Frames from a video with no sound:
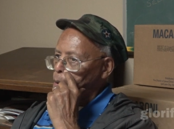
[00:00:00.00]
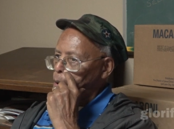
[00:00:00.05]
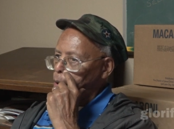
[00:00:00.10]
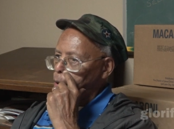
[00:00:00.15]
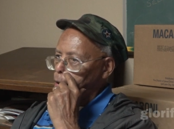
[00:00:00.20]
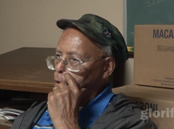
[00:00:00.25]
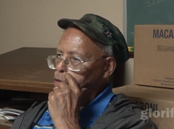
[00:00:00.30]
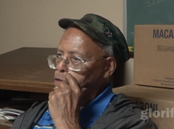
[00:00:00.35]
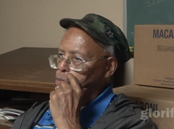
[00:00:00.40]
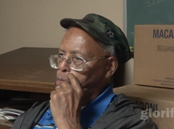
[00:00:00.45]

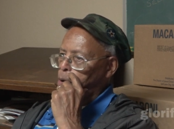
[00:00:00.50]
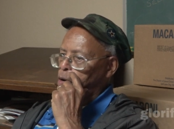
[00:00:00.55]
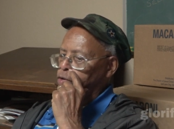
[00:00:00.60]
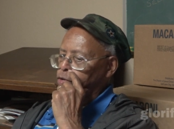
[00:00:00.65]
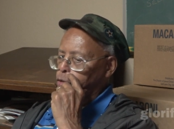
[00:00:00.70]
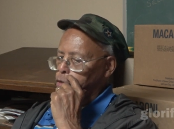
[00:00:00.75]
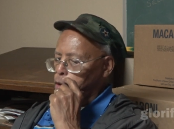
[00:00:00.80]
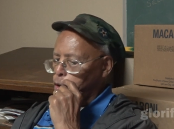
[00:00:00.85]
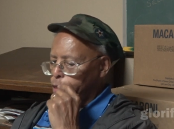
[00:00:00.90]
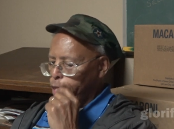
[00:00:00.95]
Well, he's
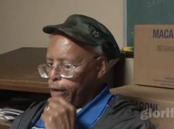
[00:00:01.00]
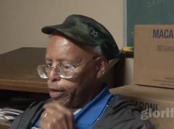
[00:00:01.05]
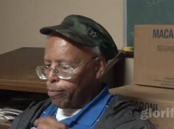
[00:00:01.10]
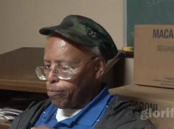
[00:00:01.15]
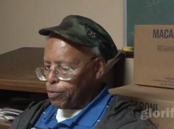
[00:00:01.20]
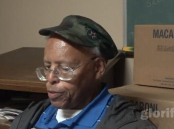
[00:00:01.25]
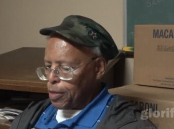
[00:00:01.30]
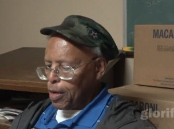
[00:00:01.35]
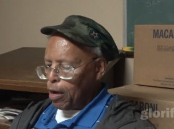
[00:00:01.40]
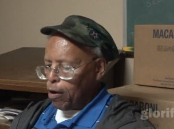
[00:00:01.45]
supposed to know that
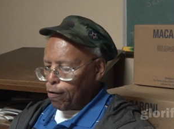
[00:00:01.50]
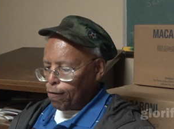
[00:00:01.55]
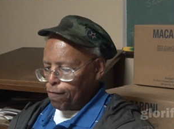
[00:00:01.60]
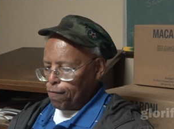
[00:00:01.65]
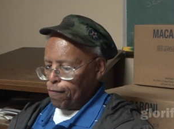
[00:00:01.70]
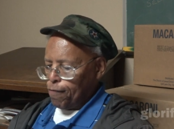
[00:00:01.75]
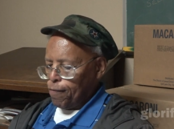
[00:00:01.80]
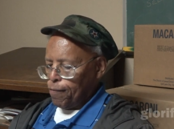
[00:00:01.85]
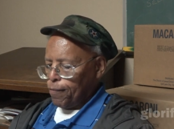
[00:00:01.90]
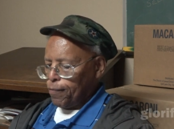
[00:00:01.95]

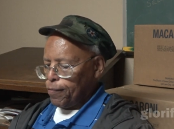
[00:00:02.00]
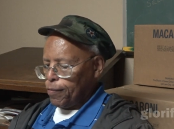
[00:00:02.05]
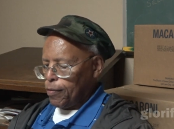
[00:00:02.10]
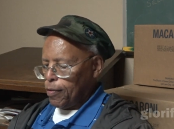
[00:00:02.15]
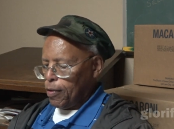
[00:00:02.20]
himself. Mm.